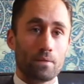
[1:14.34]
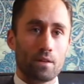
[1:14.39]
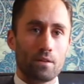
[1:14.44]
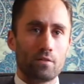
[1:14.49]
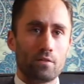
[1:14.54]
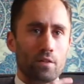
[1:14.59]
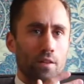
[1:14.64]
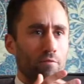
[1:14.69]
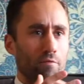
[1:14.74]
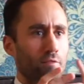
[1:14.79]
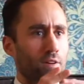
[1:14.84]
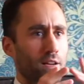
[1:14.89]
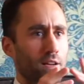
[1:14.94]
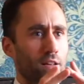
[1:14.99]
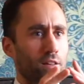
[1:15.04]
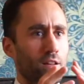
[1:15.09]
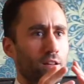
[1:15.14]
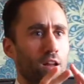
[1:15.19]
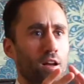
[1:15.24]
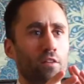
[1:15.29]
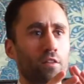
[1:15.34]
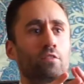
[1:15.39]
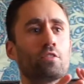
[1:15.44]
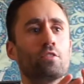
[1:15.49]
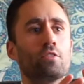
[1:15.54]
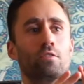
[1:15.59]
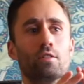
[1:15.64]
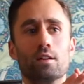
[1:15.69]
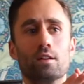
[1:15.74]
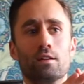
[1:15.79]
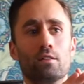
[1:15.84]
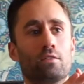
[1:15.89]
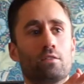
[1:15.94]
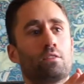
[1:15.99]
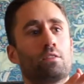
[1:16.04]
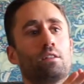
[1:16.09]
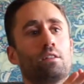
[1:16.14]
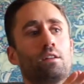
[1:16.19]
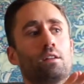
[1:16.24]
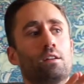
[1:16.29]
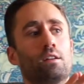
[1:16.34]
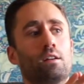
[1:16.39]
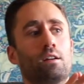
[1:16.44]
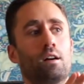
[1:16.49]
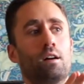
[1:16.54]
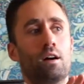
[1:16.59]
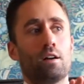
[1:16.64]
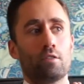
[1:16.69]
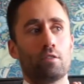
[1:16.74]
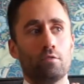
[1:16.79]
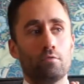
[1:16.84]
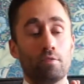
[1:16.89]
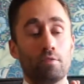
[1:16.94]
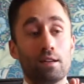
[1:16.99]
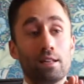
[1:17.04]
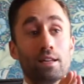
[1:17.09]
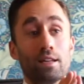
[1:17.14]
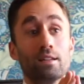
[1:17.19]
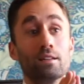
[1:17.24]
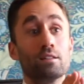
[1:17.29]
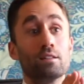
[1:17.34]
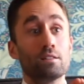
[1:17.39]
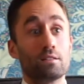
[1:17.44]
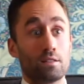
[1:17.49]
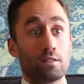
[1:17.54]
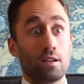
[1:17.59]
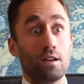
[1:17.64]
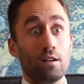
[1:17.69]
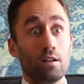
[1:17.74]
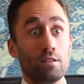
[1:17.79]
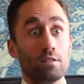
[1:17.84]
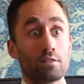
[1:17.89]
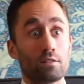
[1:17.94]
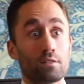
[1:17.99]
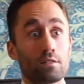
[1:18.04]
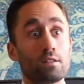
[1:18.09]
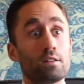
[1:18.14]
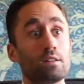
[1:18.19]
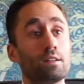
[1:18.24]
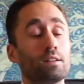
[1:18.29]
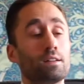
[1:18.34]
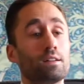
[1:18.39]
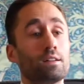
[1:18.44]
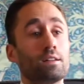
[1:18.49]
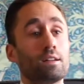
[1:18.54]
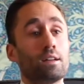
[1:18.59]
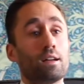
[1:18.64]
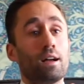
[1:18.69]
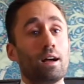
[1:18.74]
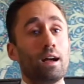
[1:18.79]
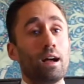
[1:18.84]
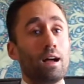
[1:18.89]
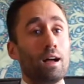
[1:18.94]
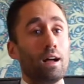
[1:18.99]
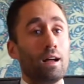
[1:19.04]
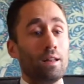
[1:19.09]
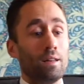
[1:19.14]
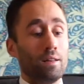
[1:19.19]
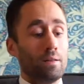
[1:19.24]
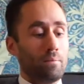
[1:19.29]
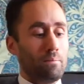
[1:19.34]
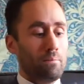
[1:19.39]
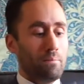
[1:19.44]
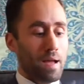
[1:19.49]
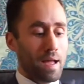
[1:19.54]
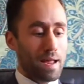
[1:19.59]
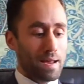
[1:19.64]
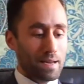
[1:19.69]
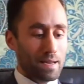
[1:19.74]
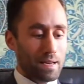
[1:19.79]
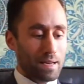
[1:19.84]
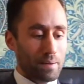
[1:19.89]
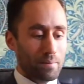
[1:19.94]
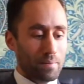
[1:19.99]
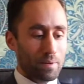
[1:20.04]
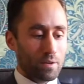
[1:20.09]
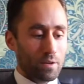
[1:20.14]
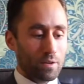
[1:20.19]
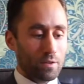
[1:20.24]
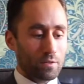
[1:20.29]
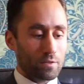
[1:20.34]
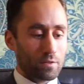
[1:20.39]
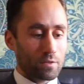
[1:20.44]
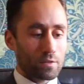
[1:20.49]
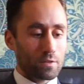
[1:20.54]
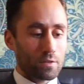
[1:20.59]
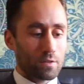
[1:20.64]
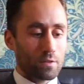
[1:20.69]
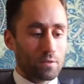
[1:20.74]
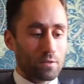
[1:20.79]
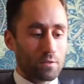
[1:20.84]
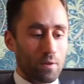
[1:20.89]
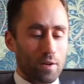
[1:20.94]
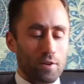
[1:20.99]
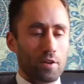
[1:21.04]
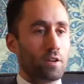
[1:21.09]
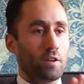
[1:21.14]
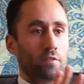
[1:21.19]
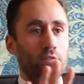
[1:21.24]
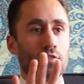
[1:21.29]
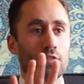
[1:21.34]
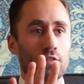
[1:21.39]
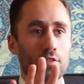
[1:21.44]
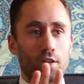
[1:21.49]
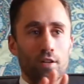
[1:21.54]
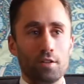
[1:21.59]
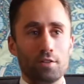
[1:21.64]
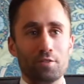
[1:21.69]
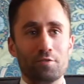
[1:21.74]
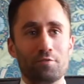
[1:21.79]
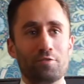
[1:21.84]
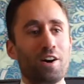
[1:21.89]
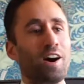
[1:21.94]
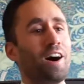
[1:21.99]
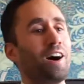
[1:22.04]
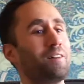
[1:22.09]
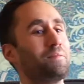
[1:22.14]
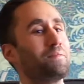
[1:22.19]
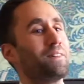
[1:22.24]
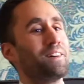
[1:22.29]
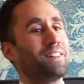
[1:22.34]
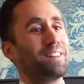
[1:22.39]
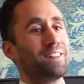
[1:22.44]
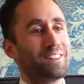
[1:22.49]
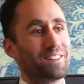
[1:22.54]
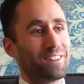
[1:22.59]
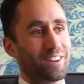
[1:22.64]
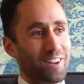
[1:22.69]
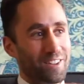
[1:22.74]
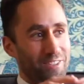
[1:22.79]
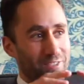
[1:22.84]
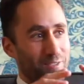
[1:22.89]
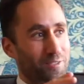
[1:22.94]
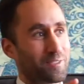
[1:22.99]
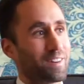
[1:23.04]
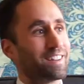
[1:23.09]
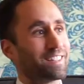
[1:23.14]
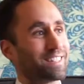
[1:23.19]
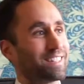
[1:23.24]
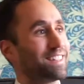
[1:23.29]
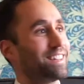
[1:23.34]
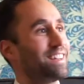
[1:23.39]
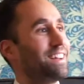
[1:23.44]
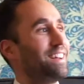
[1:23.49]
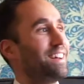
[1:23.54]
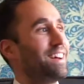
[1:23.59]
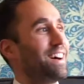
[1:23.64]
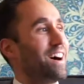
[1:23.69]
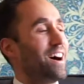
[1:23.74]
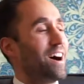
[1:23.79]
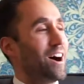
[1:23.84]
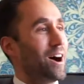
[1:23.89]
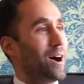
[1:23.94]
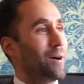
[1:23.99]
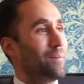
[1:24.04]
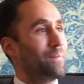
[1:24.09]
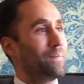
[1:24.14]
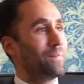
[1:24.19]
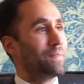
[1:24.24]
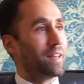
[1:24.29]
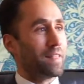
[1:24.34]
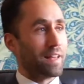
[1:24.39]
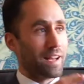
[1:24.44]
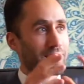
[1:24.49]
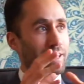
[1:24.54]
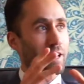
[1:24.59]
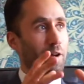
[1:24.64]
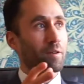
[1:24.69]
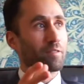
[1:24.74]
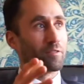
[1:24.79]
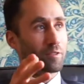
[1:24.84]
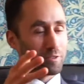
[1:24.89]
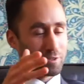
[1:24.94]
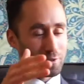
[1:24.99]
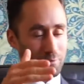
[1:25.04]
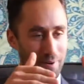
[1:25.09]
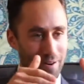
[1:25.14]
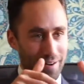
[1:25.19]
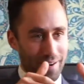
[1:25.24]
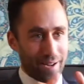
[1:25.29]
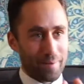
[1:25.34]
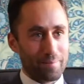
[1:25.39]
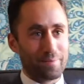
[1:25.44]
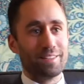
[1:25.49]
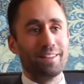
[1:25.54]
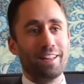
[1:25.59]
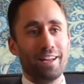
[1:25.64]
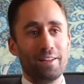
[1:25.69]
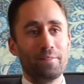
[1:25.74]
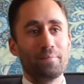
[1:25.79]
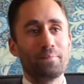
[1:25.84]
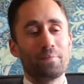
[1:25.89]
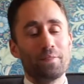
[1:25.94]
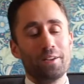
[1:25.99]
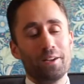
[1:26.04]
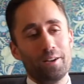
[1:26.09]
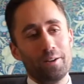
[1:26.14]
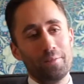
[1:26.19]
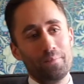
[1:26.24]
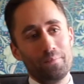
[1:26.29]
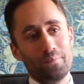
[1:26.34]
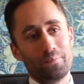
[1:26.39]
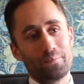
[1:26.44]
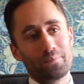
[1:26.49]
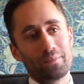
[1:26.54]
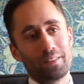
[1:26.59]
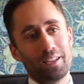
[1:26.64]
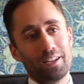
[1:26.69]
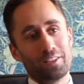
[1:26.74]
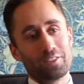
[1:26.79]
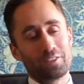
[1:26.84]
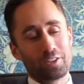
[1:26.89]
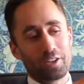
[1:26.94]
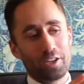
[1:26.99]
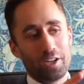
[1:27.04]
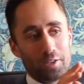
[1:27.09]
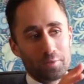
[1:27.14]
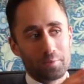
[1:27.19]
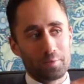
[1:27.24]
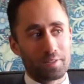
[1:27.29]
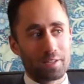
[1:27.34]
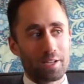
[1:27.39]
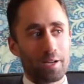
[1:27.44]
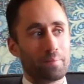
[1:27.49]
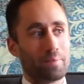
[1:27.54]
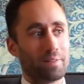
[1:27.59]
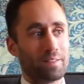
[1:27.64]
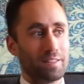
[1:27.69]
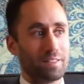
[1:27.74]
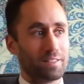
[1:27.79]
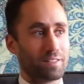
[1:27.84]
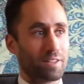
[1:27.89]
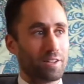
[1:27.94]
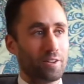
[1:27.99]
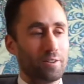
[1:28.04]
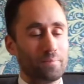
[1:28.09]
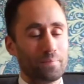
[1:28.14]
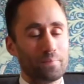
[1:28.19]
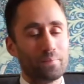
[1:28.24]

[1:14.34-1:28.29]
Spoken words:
So then really in the last 2 years I got really into cigars, and mainly because, I don't know if this is going too far, but to answer your question, that's how I've got to where I am today. Cigars was a couple of years ago.